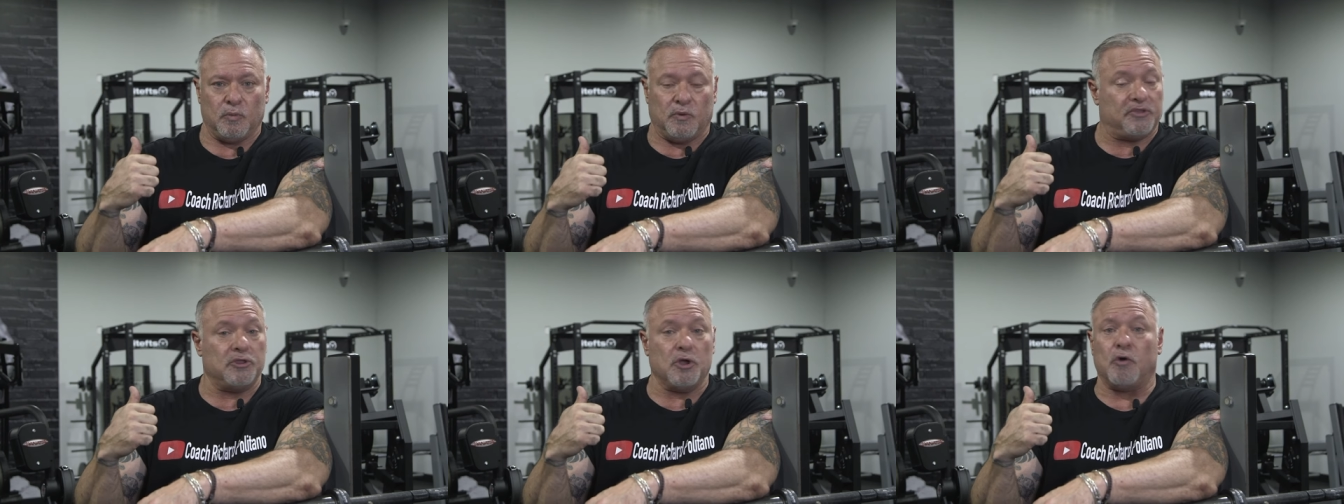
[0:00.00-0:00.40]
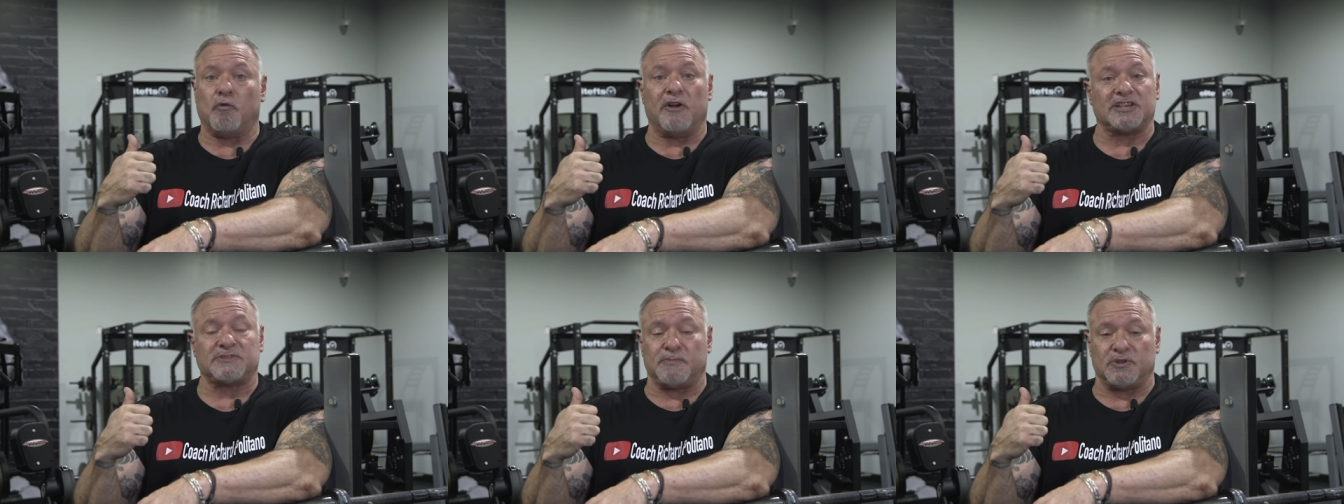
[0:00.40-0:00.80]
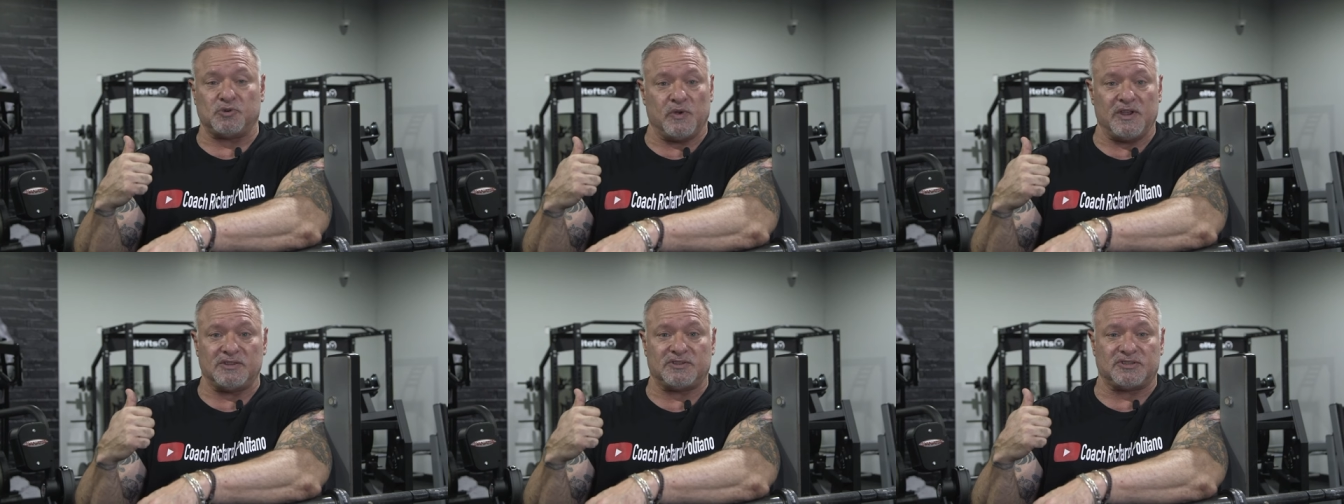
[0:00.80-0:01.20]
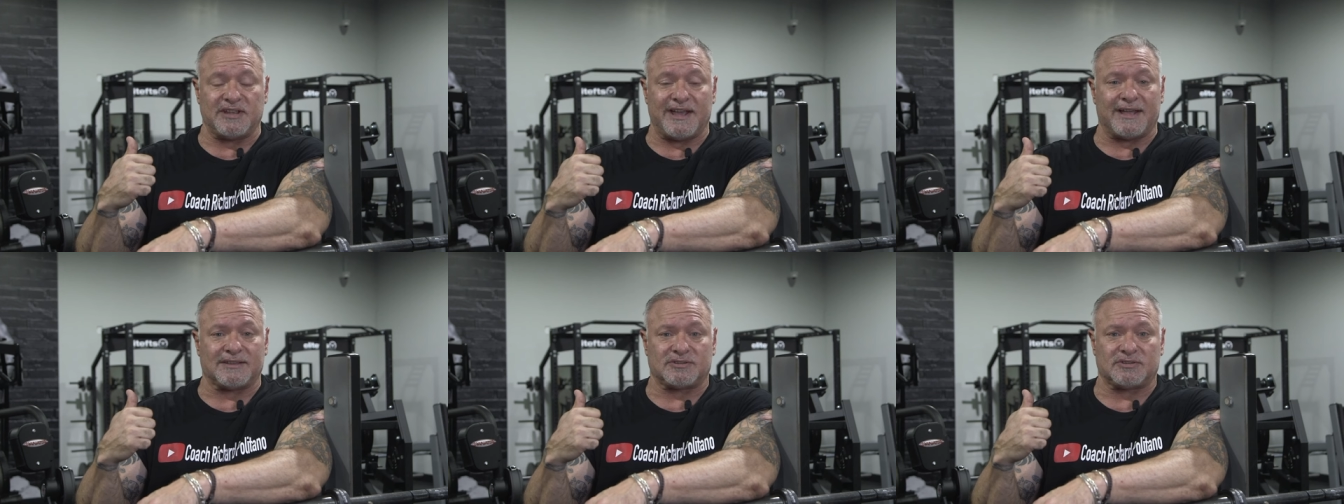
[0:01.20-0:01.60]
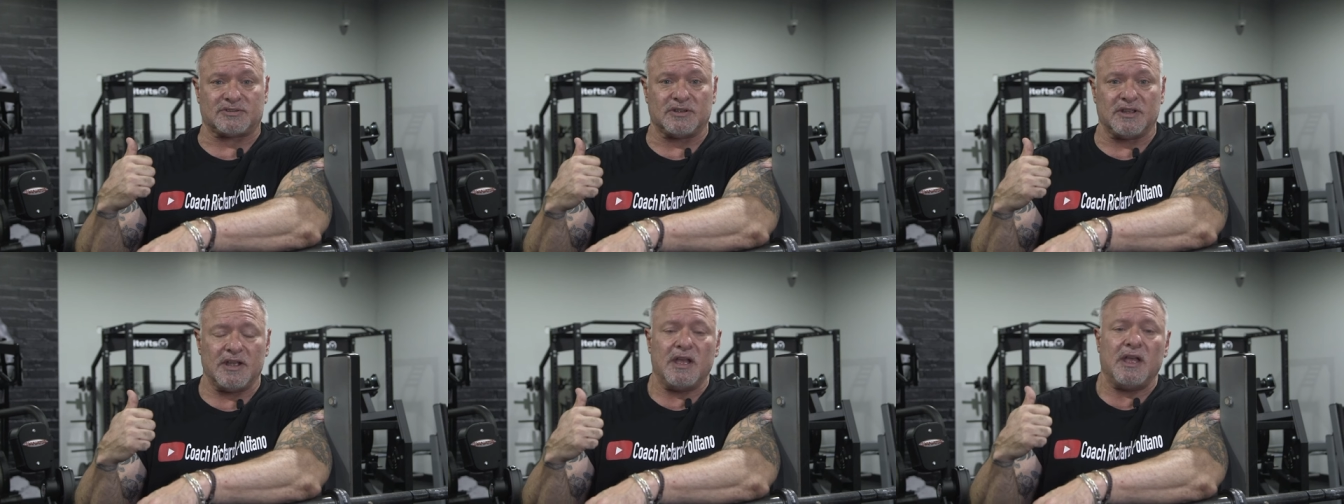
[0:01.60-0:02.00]
with no rest between
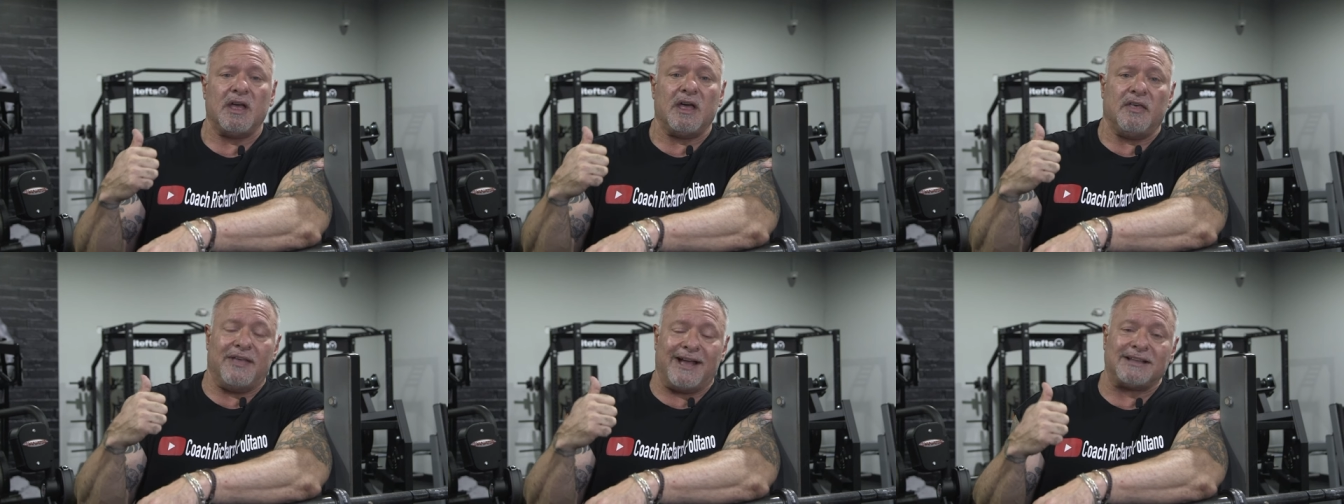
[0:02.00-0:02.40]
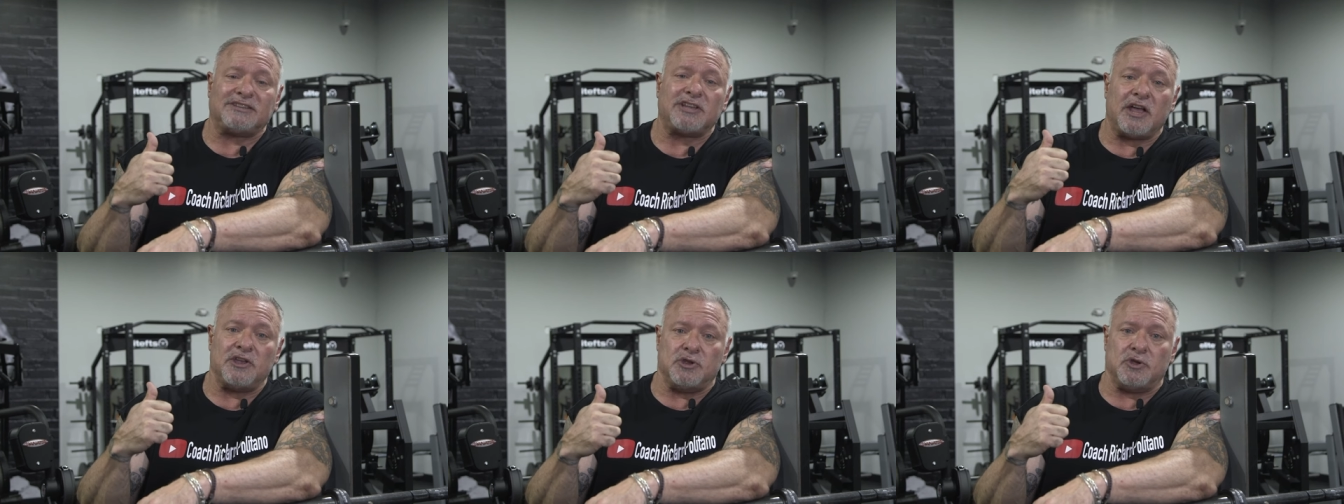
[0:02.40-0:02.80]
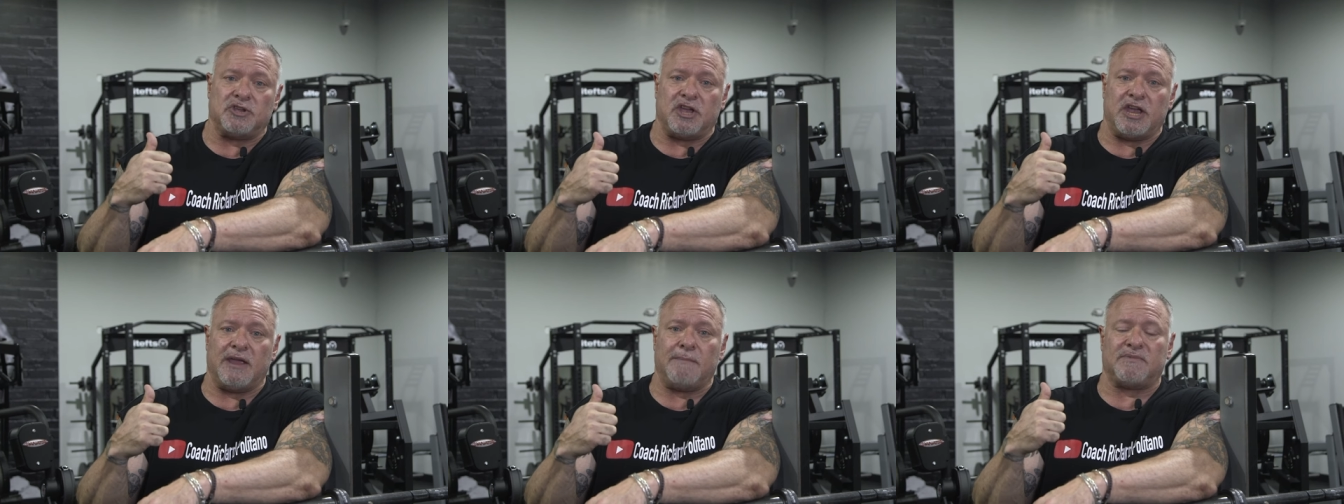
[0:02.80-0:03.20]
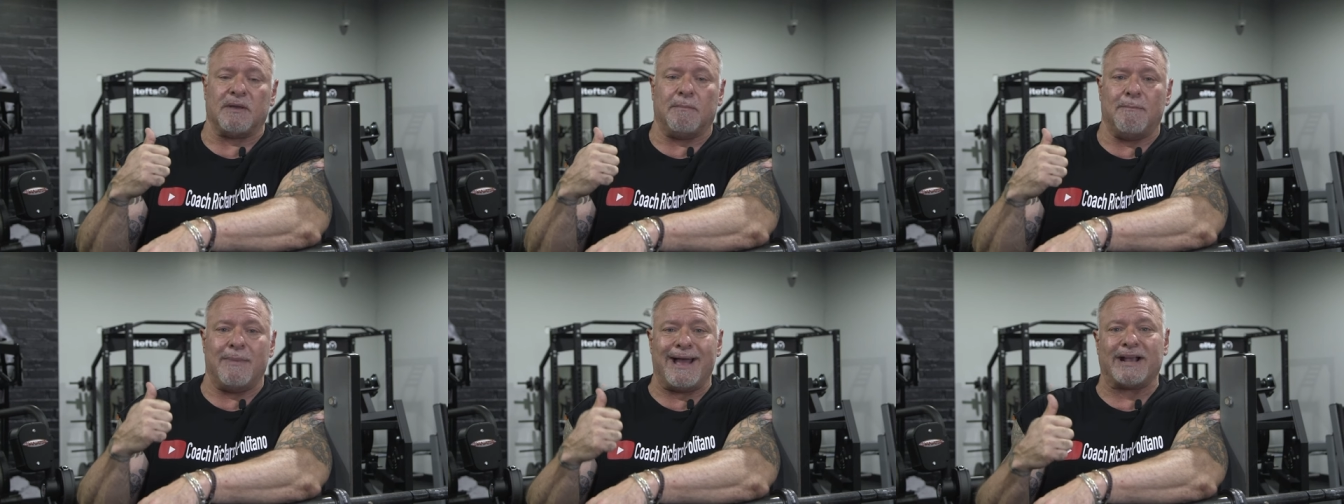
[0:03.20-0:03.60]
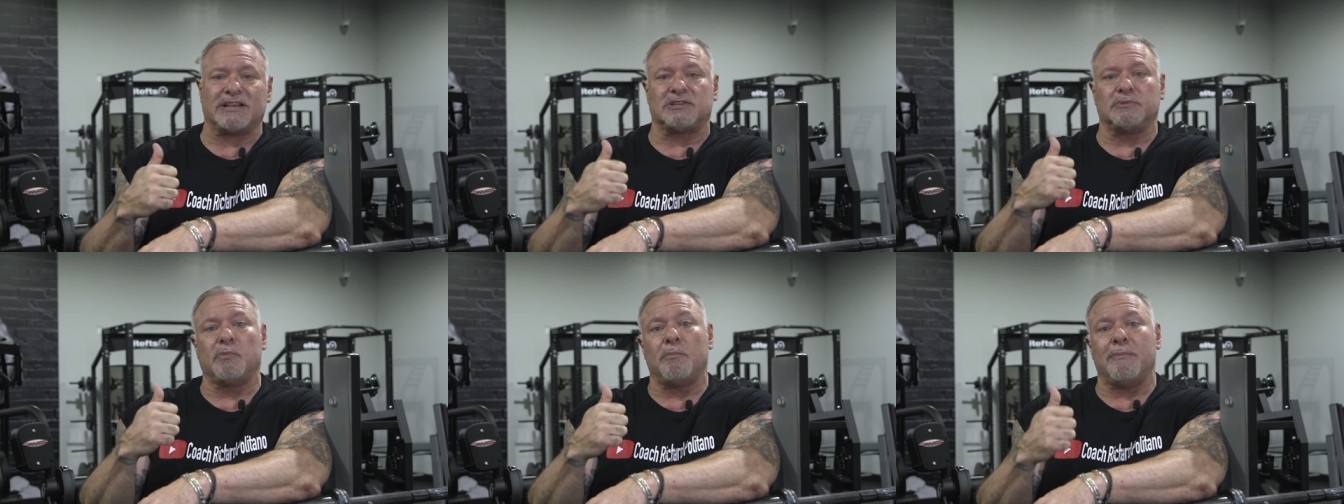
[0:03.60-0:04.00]
sets. That's how you keep the
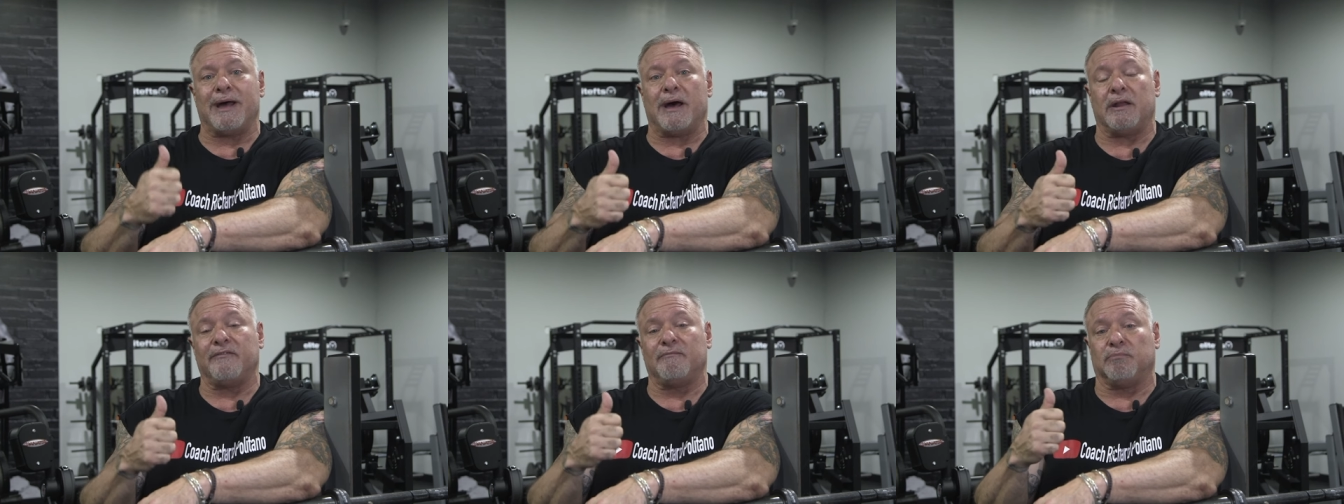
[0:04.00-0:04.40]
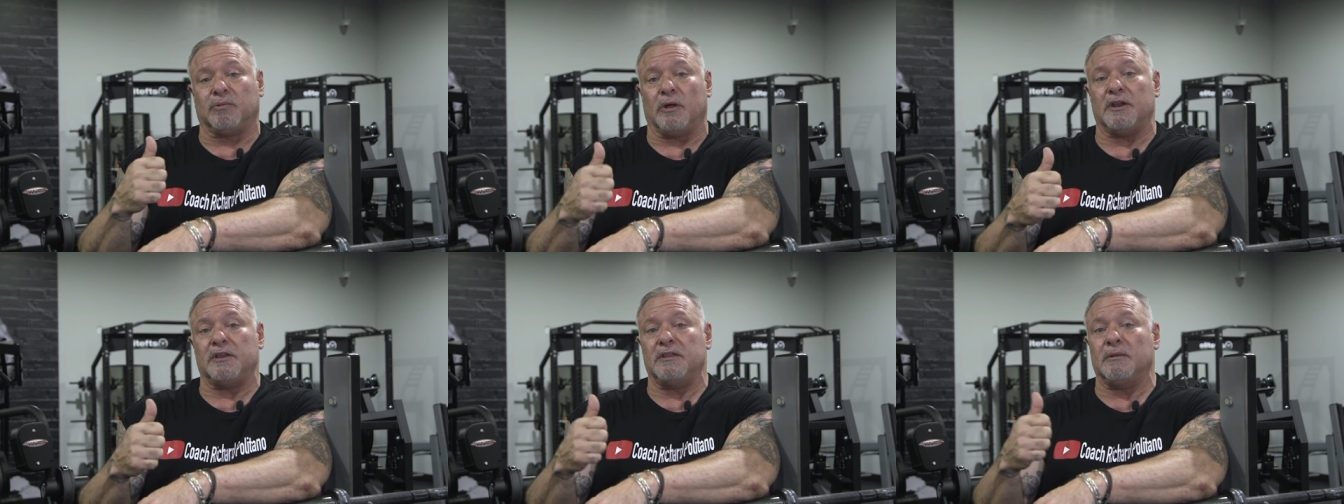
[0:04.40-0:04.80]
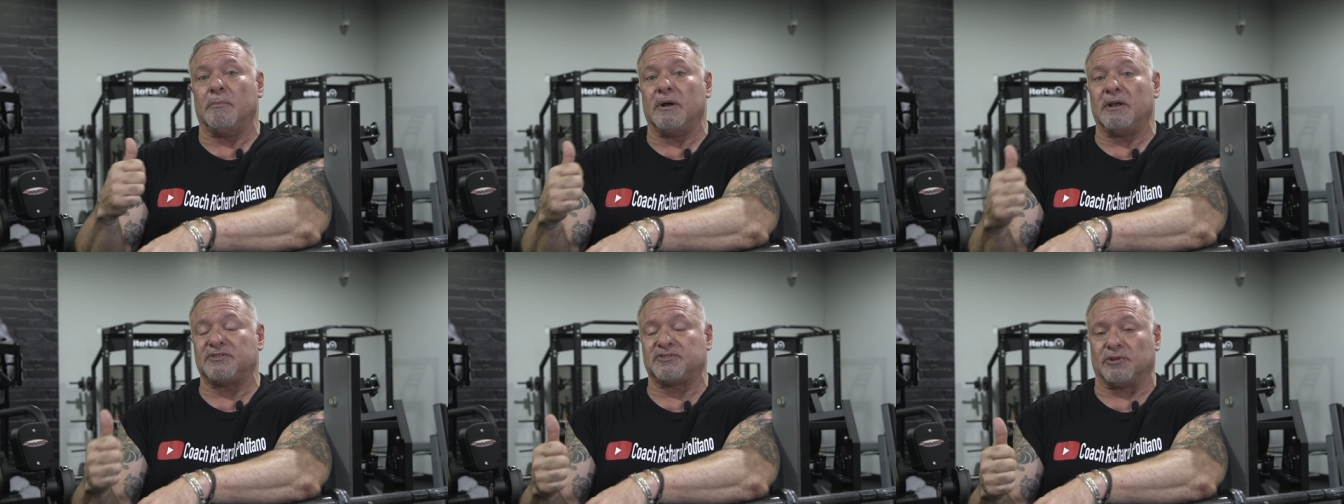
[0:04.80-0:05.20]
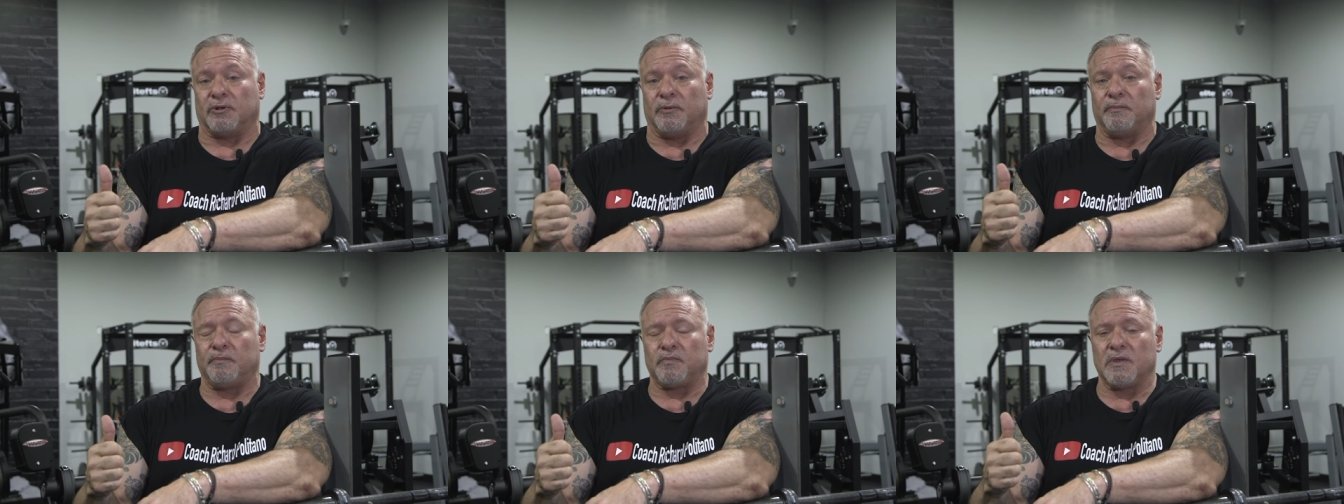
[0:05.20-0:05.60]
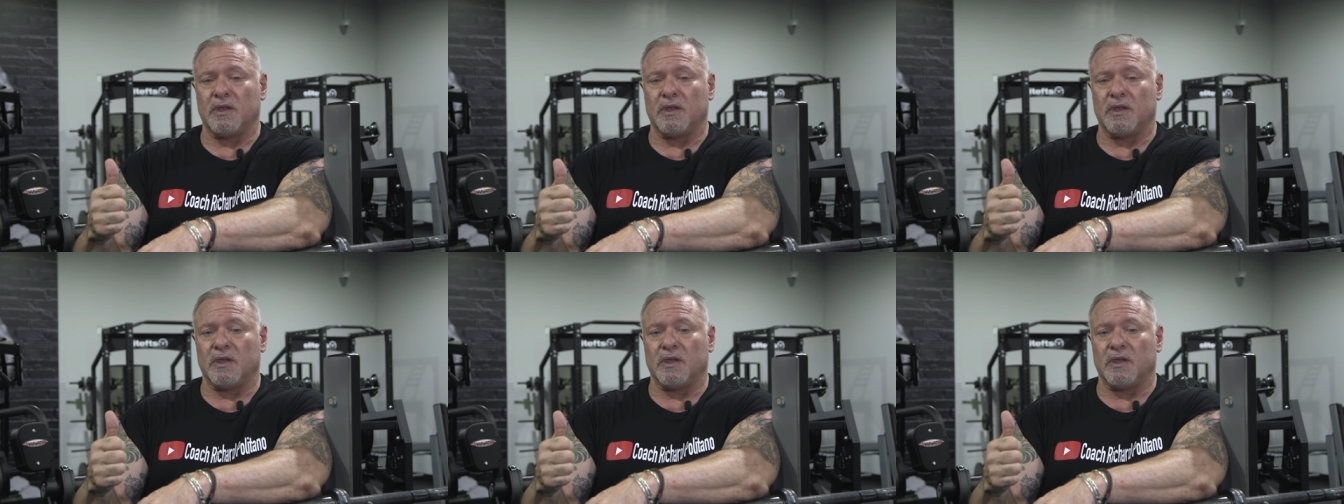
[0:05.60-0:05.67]
maximum amount of blood in the muscle.